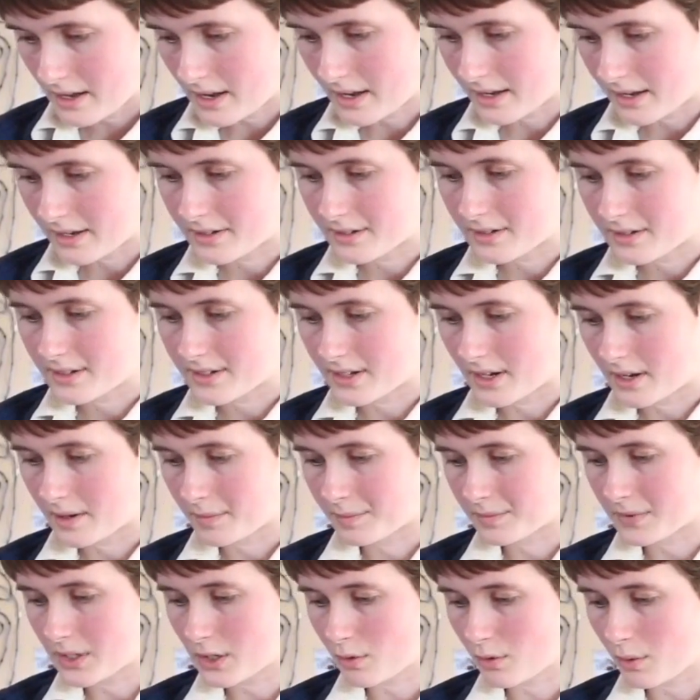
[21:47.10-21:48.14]
And
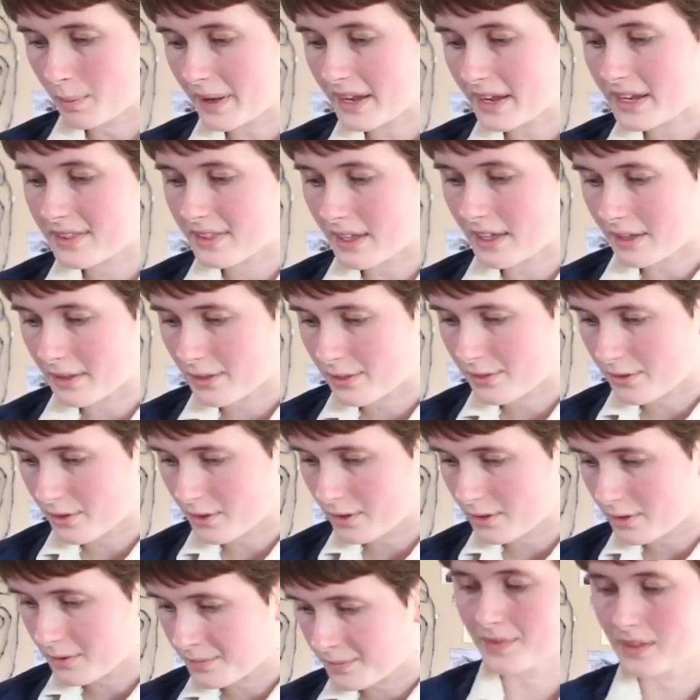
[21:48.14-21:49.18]
you repeat that
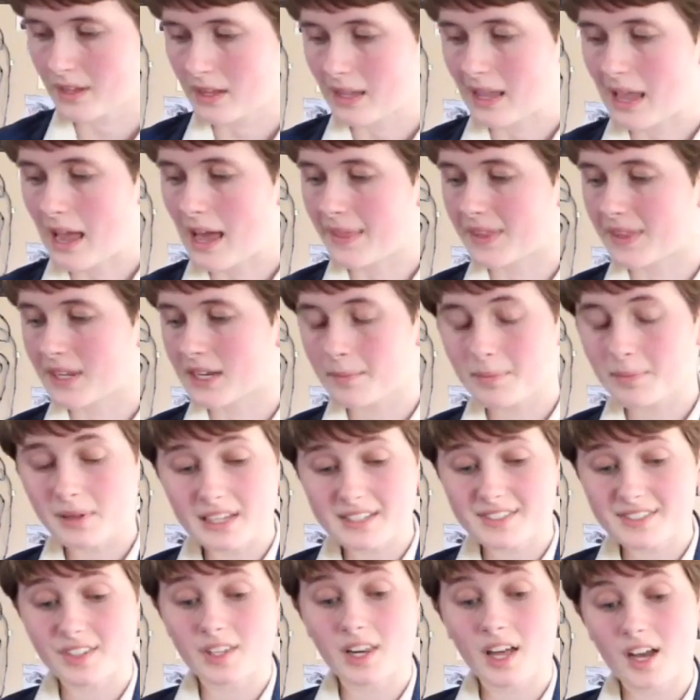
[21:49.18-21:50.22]
through, and then he
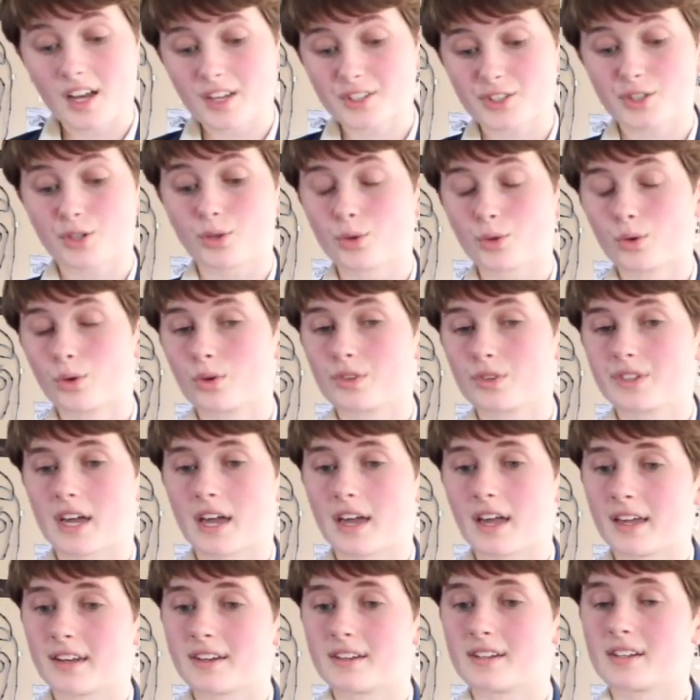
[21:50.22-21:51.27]
plays the last chord,
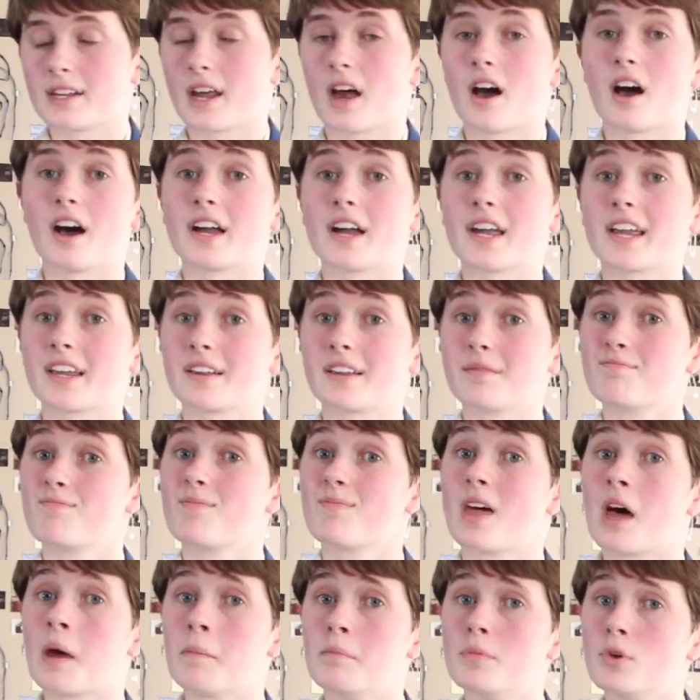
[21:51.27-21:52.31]
and I'm
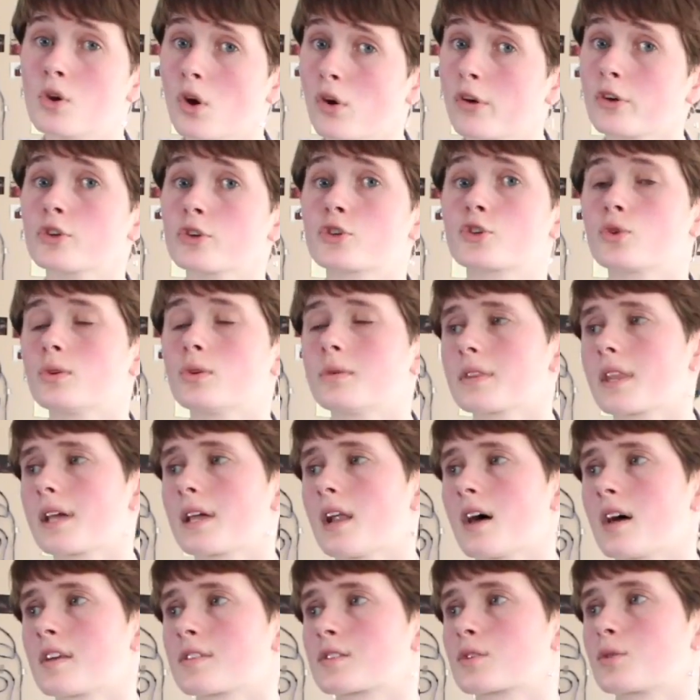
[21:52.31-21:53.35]
not sure what the
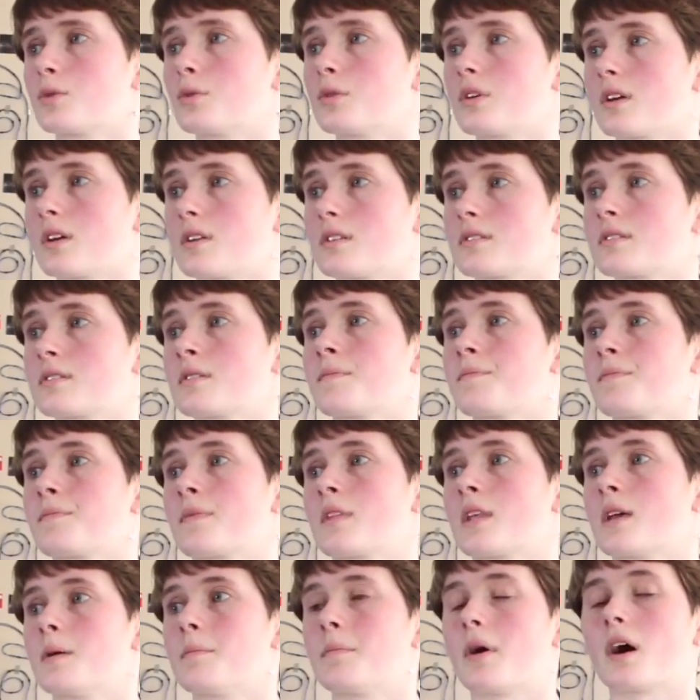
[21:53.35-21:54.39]
last chord is,
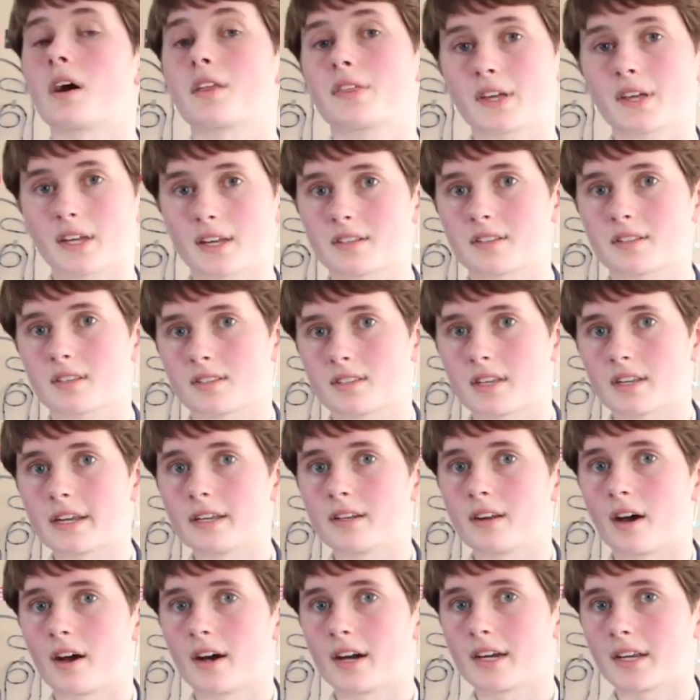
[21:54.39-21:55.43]
but I think it's a
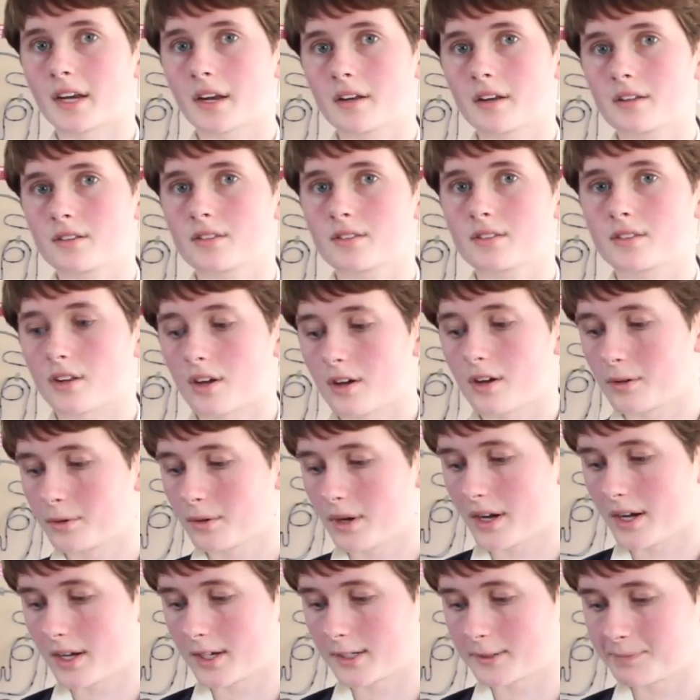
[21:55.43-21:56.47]
C9.
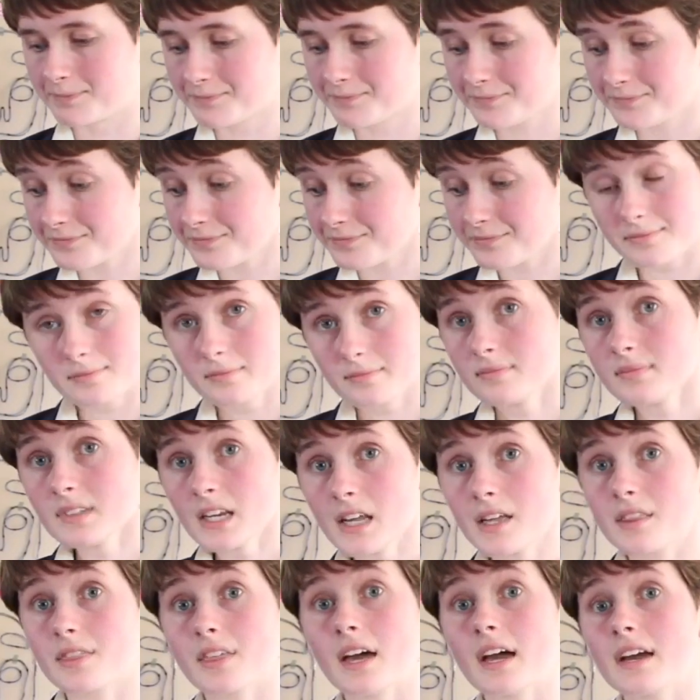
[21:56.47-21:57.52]
So
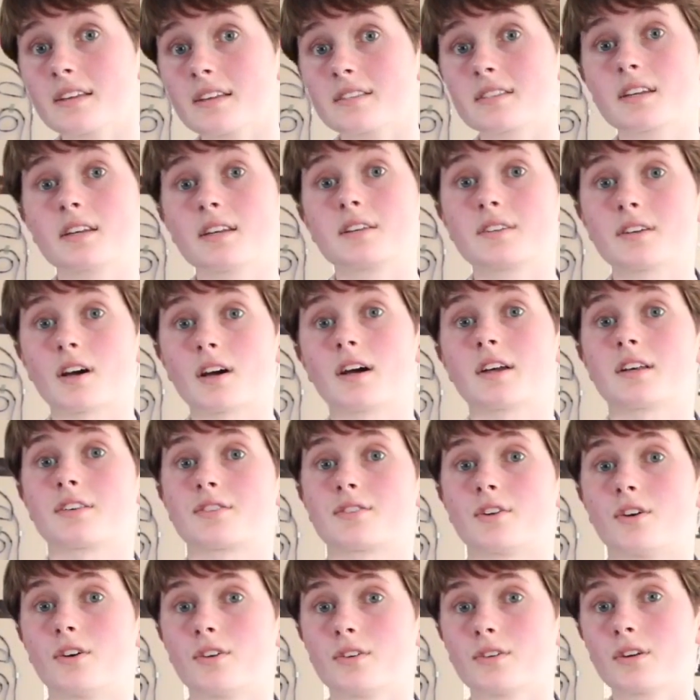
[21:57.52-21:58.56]
that is the entire
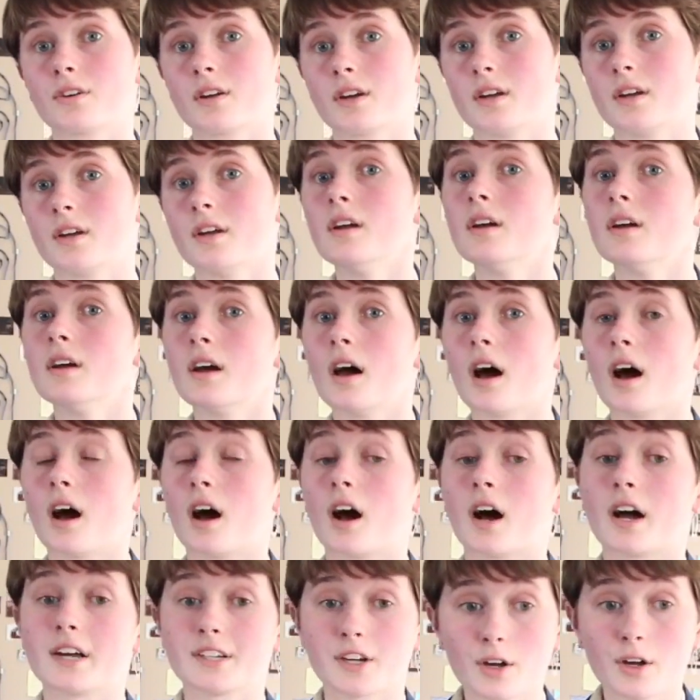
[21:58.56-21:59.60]
song.
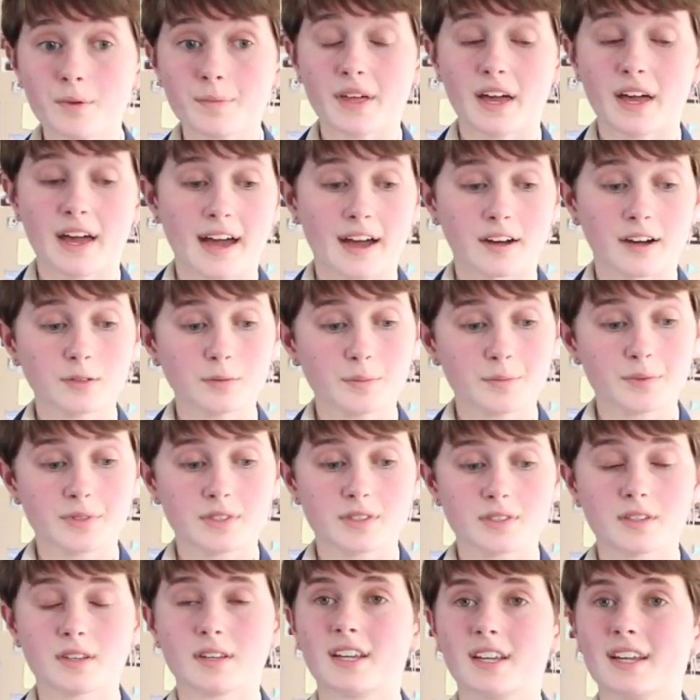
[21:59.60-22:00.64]
I hope that
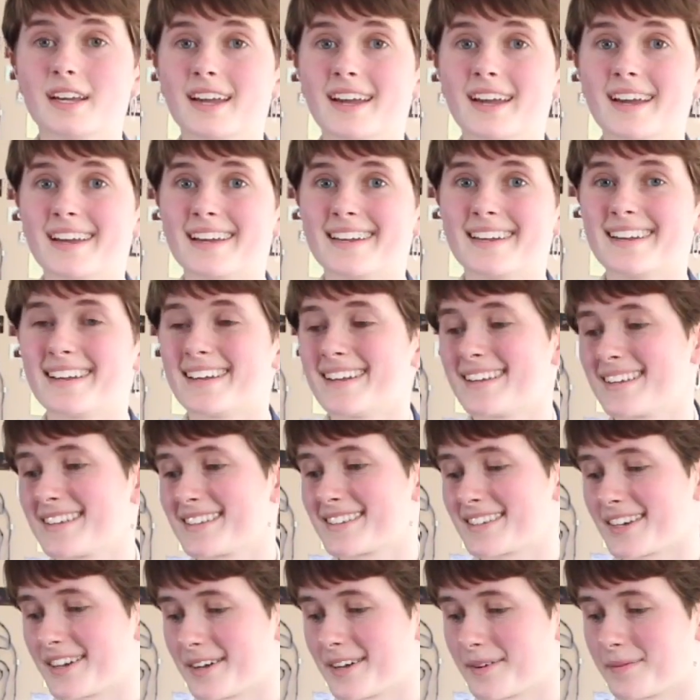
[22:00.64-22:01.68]
helps. It
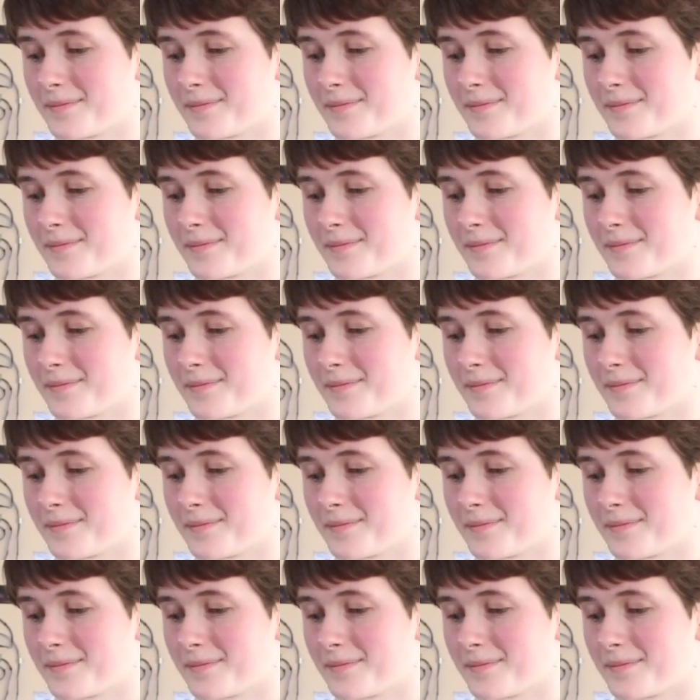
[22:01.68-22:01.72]
is